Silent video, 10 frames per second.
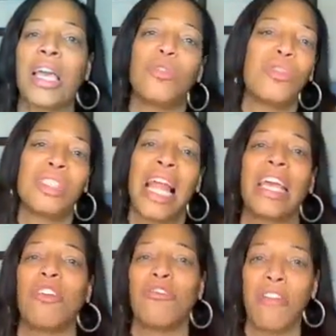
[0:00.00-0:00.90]
You're just
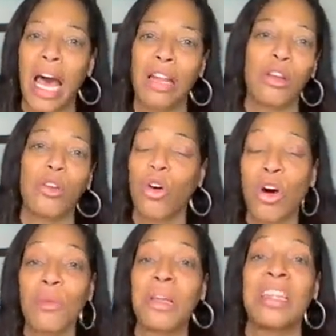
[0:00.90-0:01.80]
like your father. You're
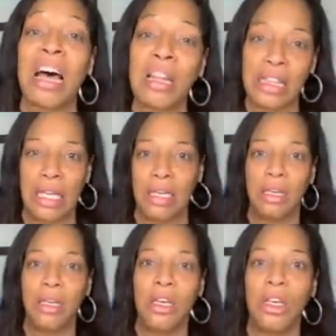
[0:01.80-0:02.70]
going to be nothing.
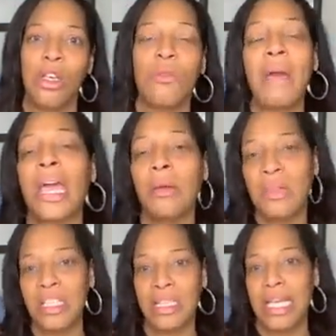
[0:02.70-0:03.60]
You're making
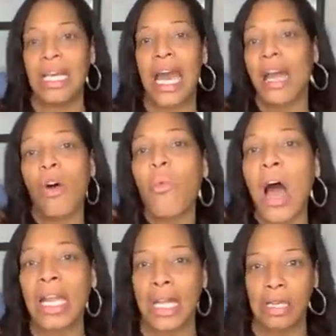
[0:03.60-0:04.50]
me sick. I don't
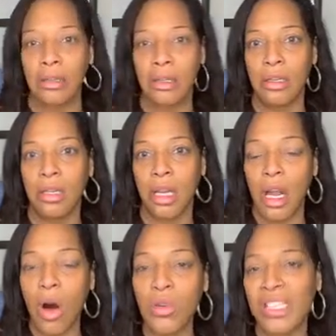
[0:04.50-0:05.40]
want it. You
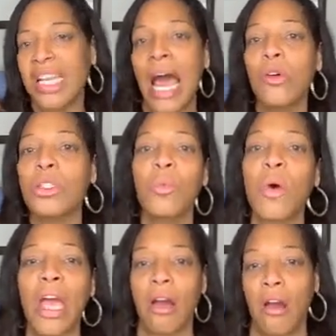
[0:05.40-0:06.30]
know, sit down
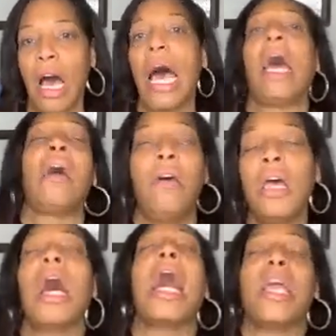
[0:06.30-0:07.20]
somewhere.
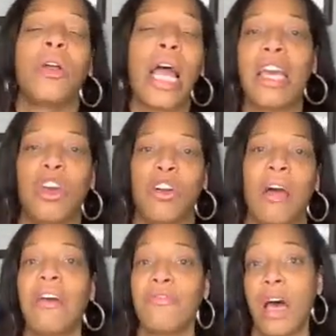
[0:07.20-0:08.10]
You're like your
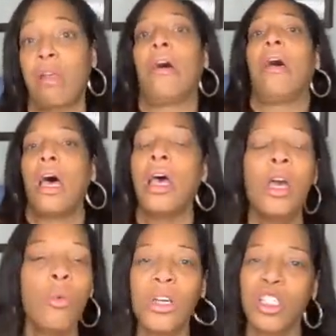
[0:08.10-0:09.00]
grandfather.
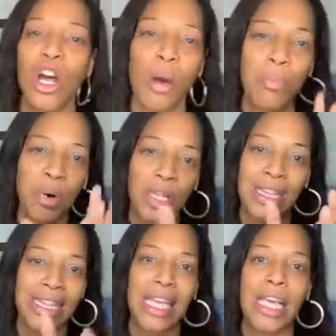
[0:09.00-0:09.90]
We start
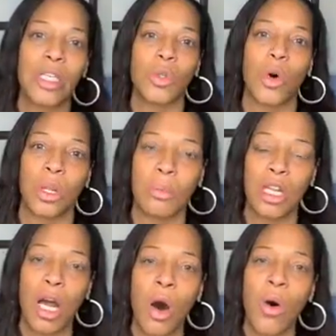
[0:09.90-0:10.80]
putting things on them, you
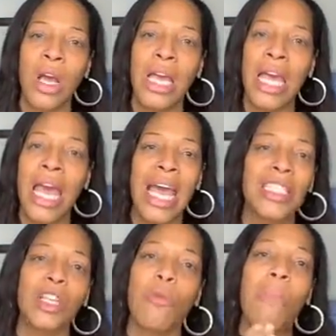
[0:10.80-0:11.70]
know. And
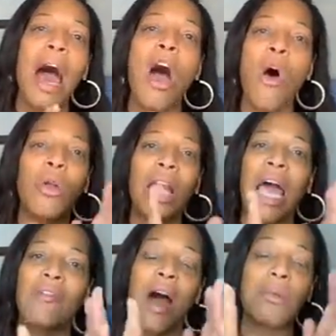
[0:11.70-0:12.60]
so my whole
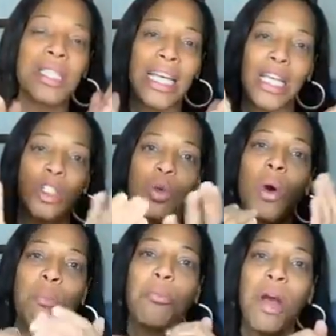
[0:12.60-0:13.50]
life, I was getting two
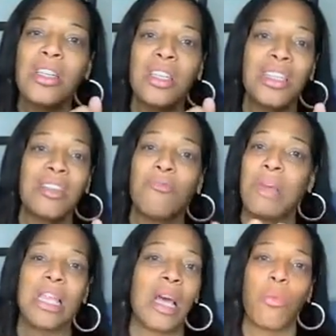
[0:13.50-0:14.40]
impressions of
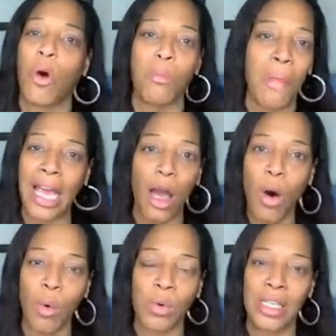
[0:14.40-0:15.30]
me that weren't my
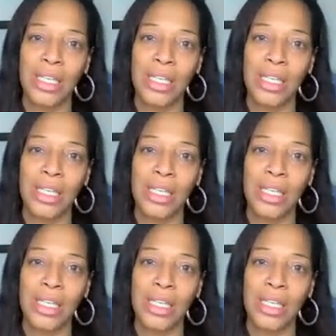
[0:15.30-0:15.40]
own.